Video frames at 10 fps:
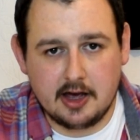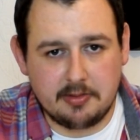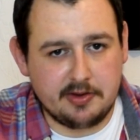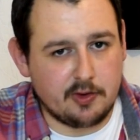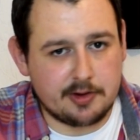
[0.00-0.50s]
I'm going to
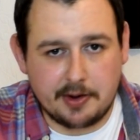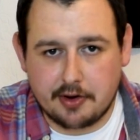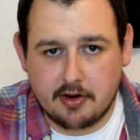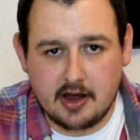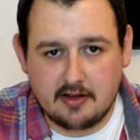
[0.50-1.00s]
be talking about
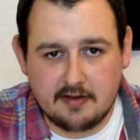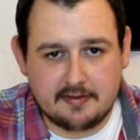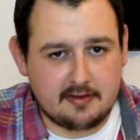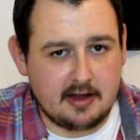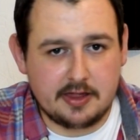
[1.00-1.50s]

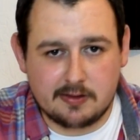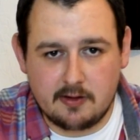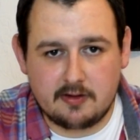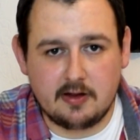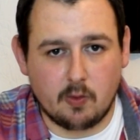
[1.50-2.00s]
Creative's
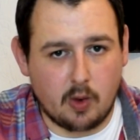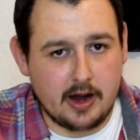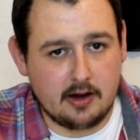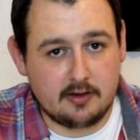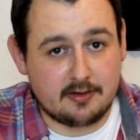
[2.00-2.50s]
T30
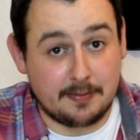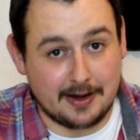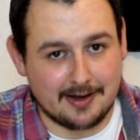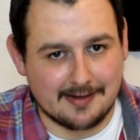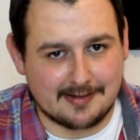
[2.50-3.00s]
wireless
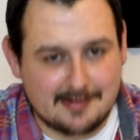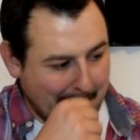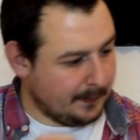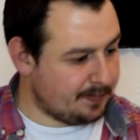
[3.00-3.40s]
speakers.